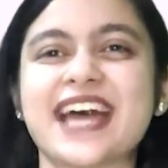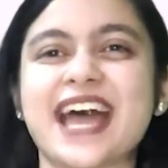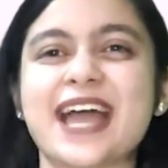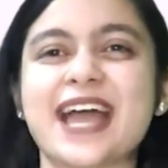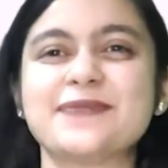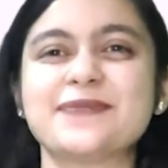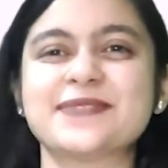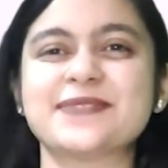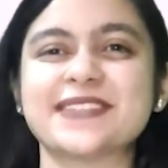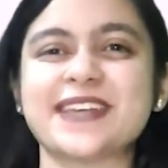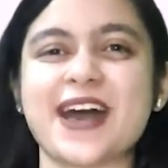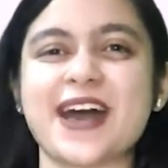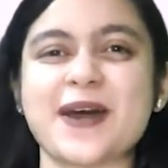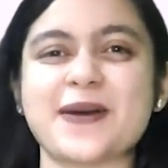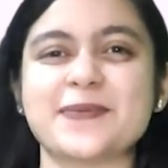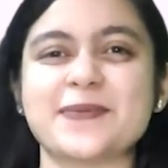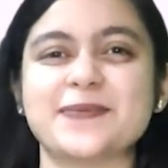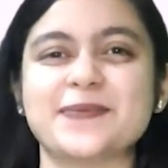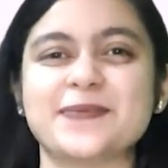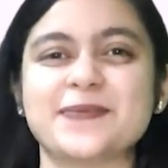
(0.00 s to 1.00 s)
Time's
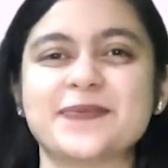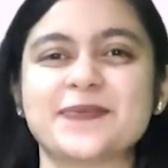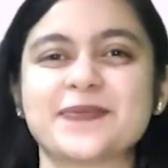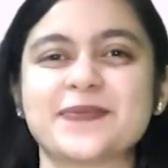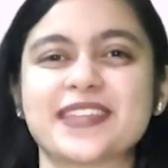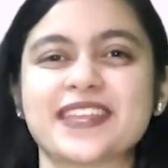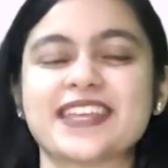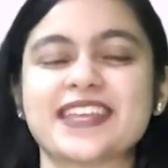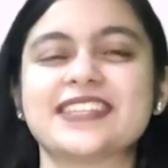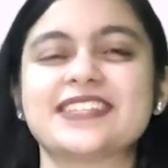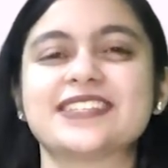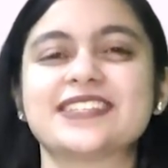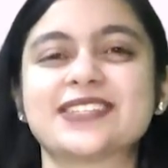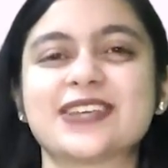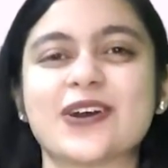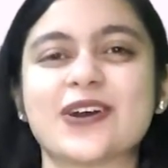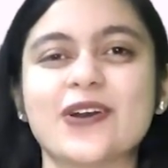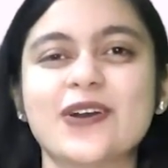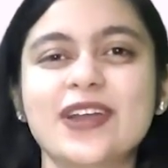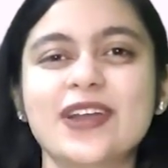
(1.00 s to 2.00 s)
up.
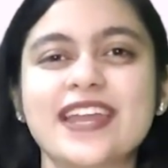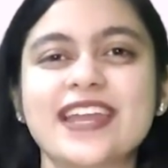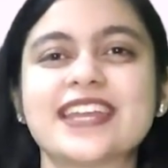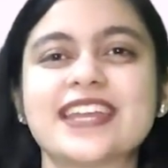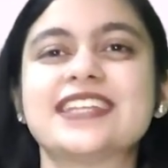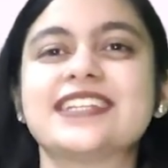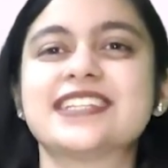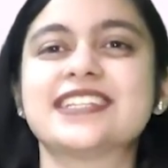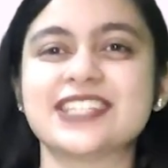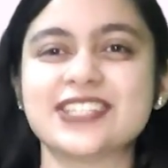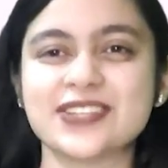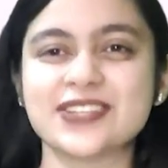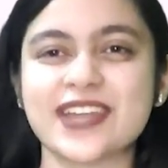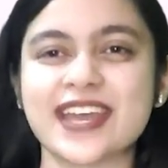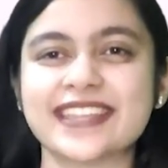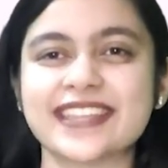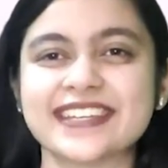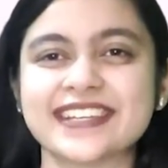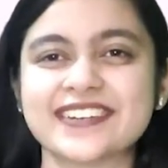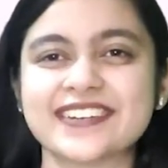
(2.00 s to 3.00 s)
So, did you
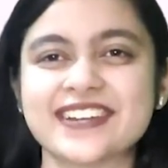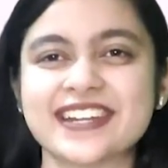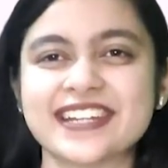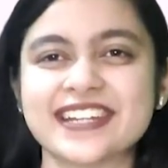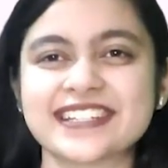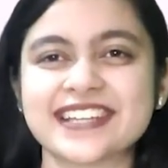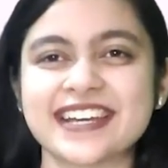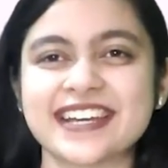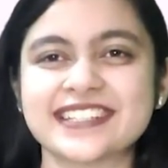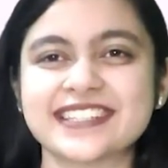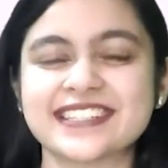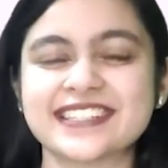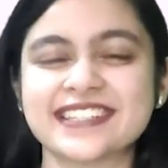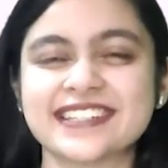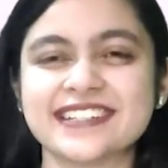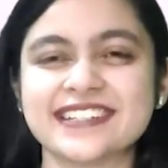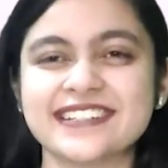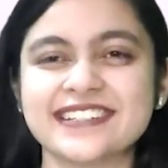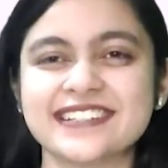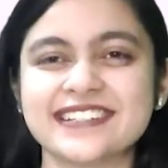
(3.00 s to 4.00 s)
get the correct
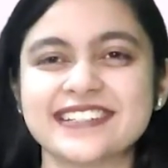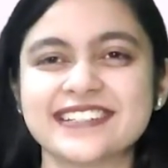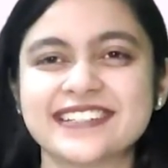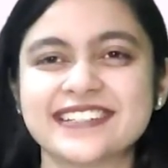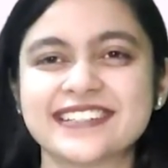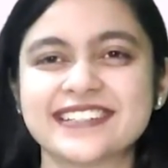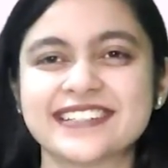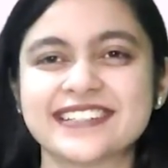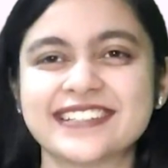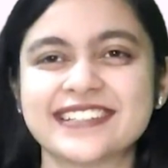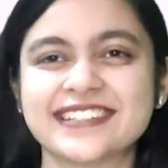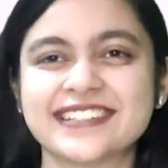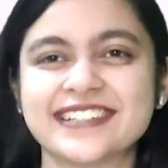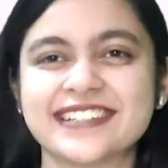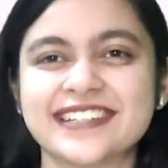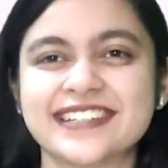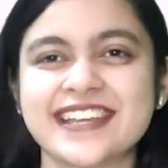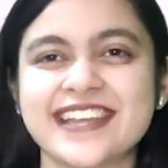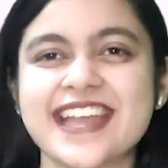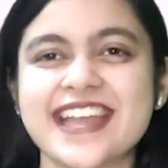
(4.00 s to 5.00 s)
answer?
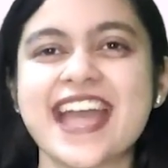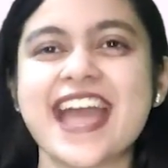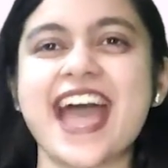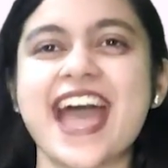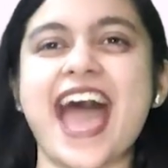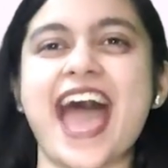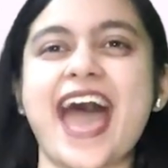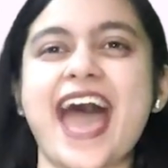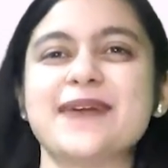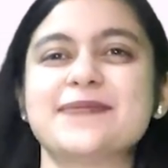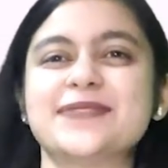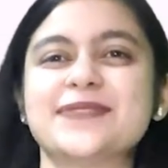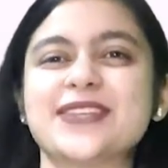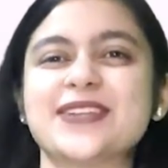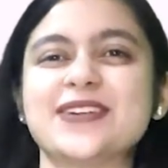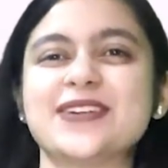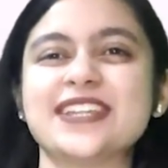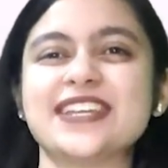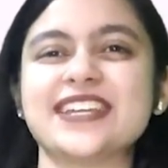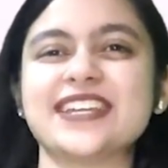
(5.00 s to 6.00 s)

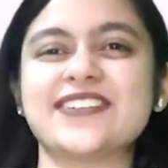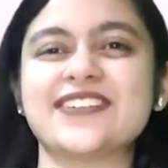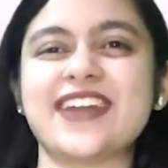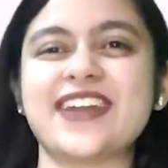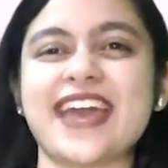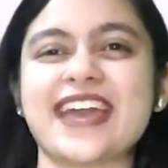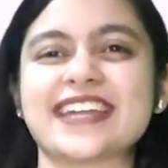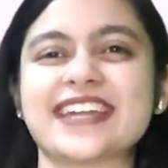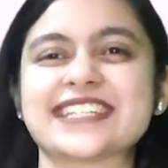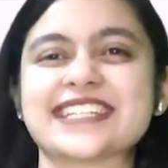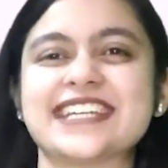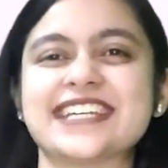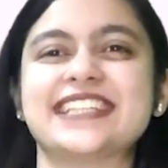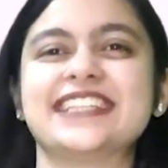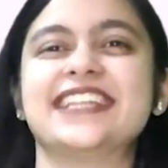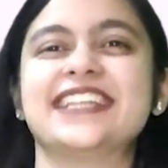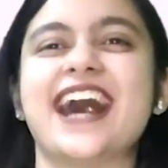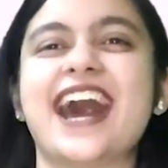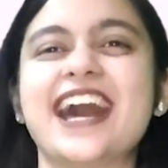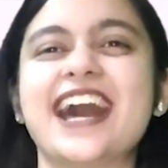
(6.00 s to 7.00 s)
Absolutely correct.
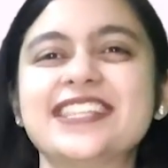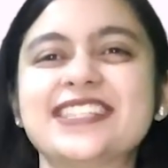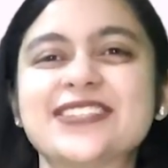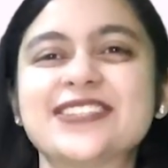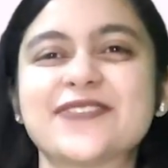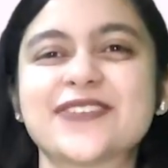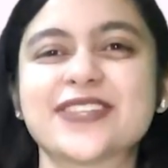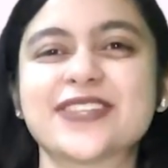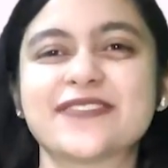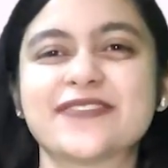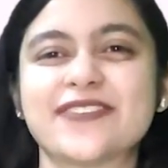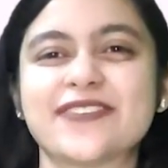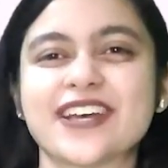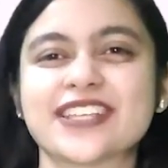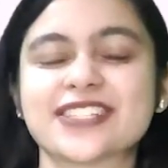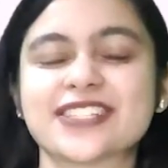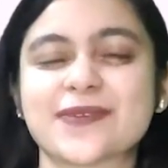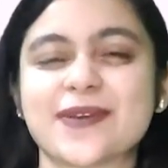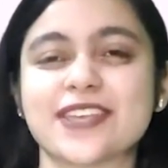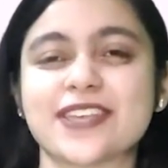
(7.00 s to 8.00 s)
The answer for the
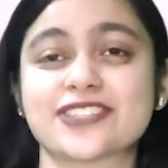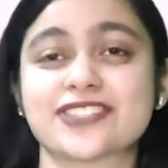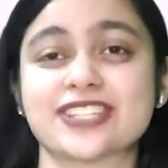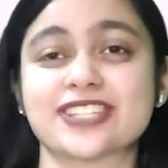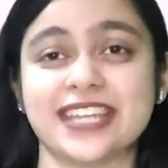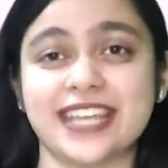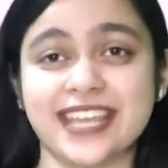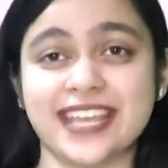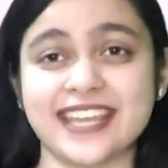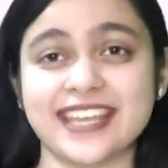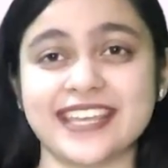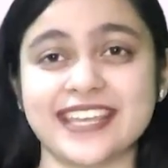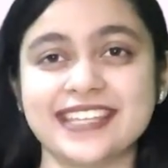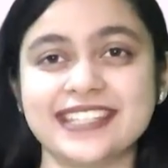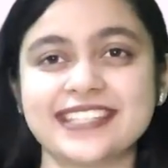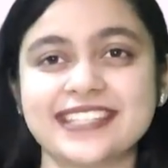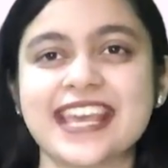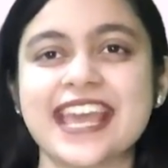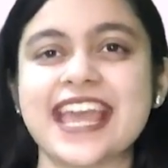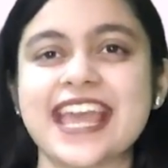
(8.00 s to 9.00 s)
first question
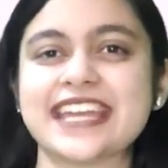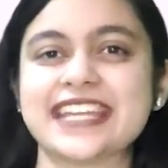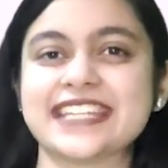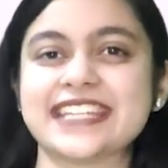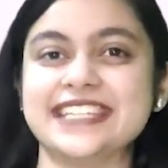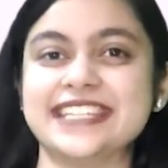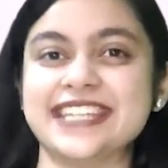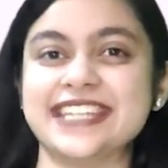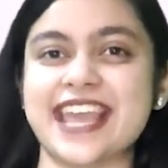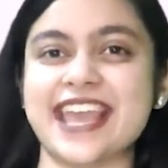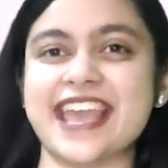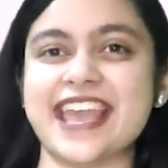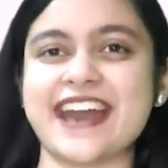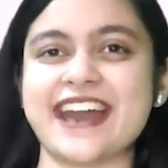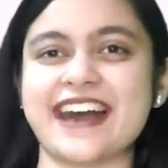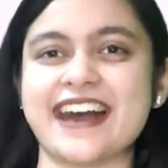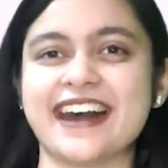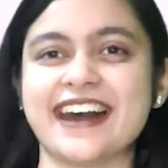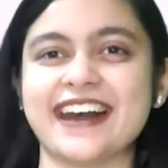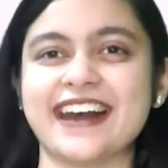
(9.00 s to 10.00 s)
is
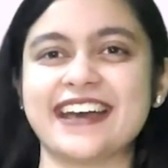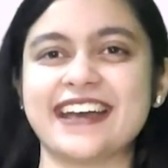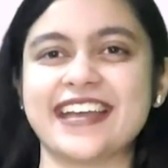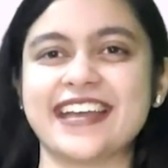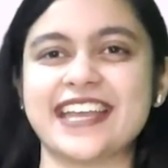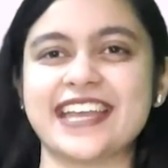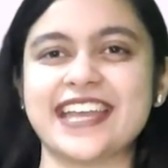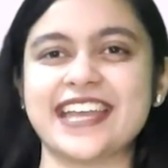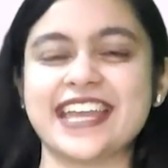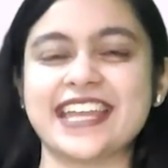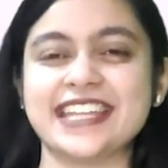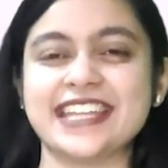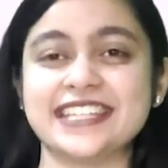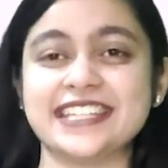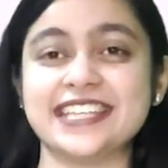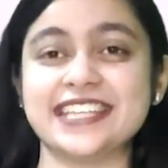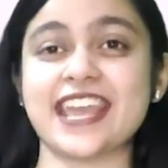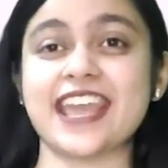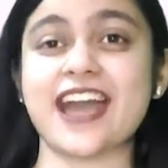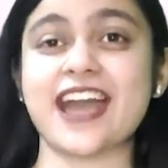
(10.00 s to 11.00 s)
der.
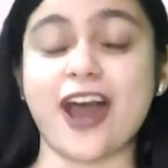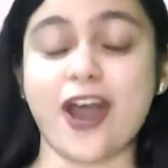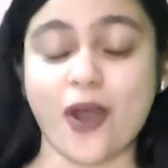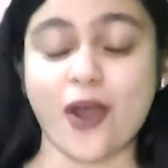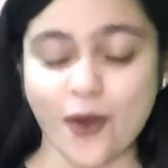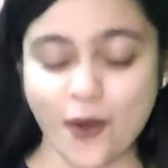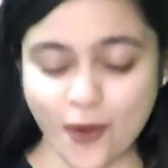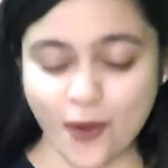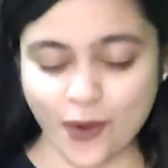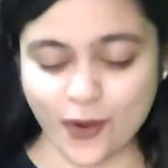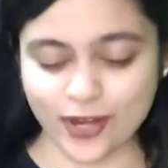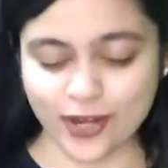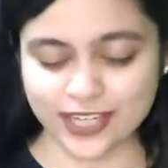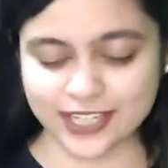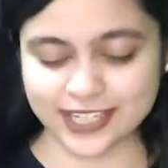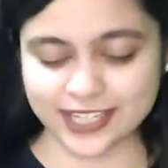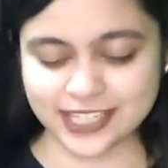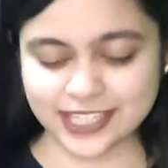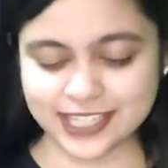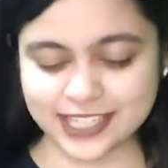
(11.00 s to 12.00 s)
Der
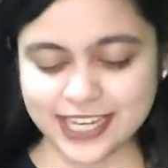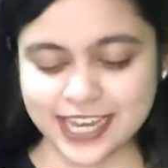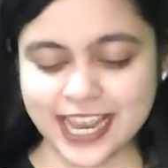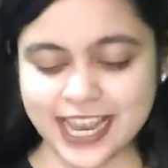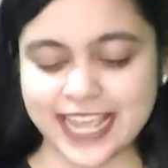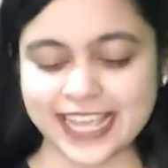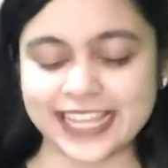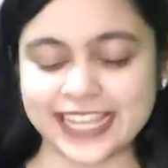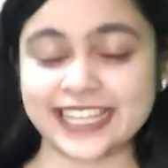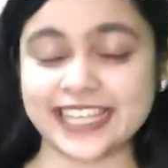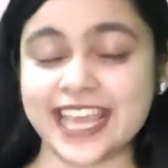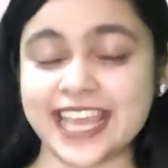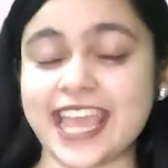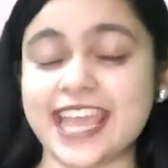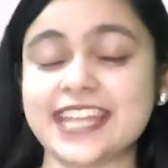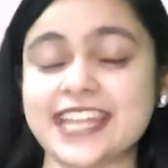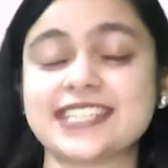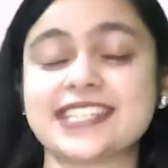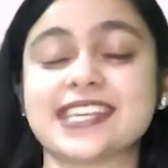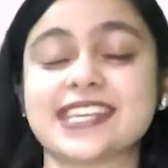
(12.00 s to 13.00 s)
Hund
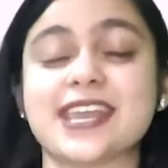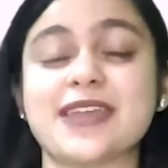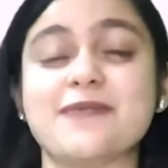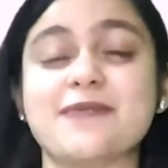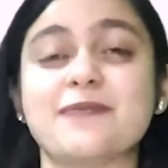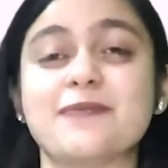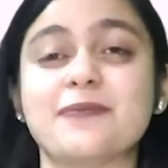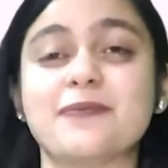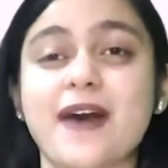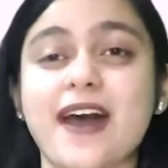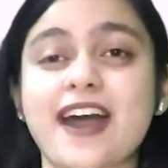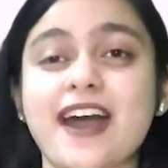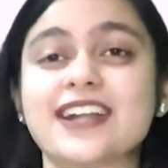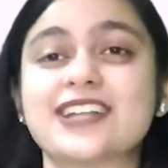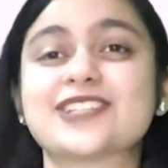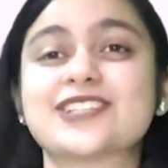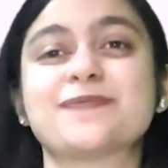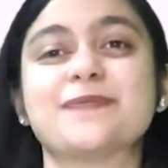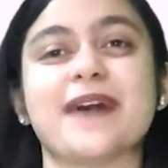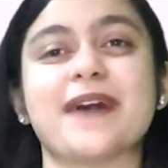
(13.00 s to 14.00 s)
geht im
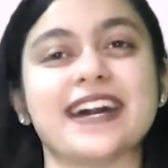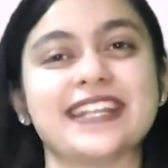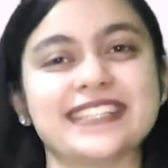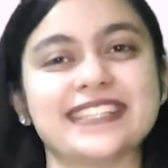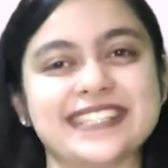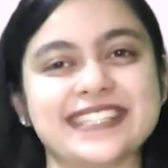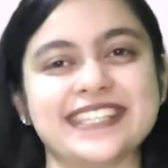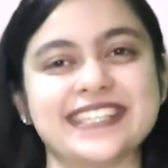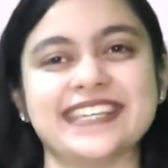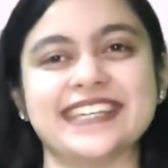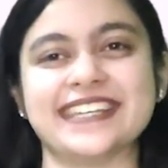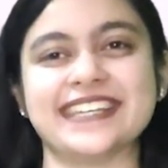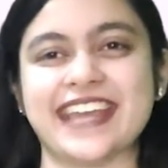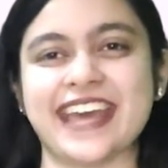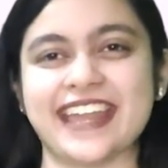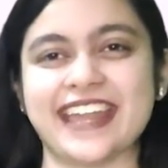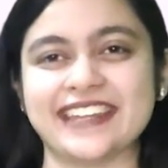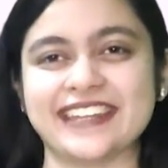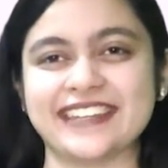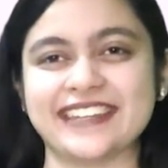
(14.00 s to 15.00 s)
Park
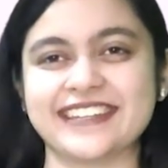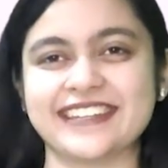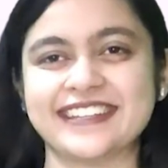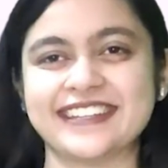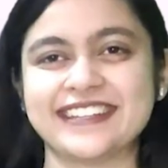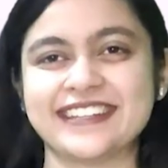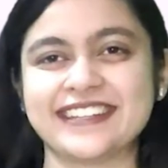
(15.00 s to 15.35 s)
spazieren.